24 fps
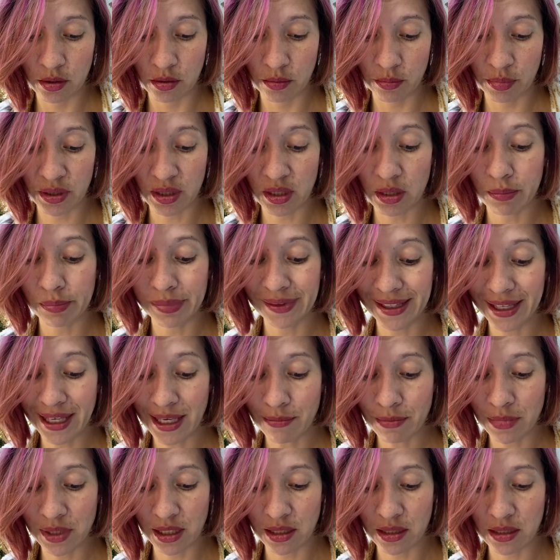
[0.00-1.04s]
but the
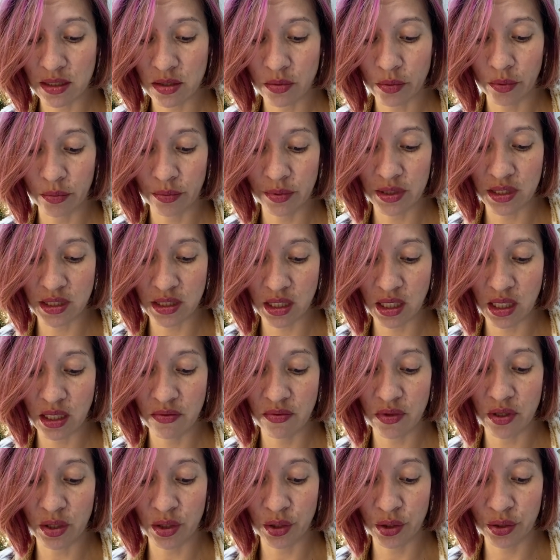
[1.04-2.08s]
blameless will receive
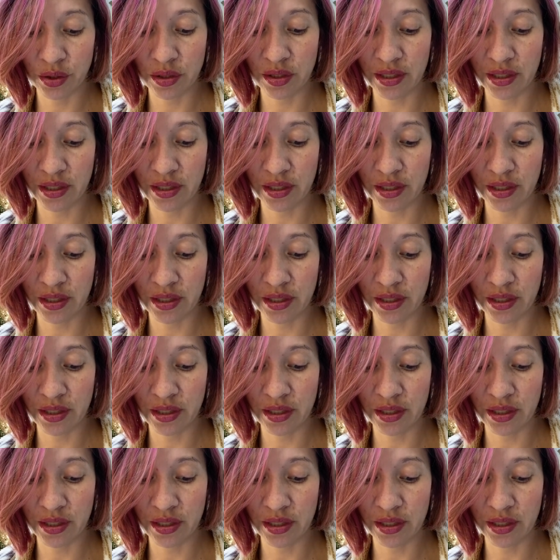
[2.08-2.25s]
a good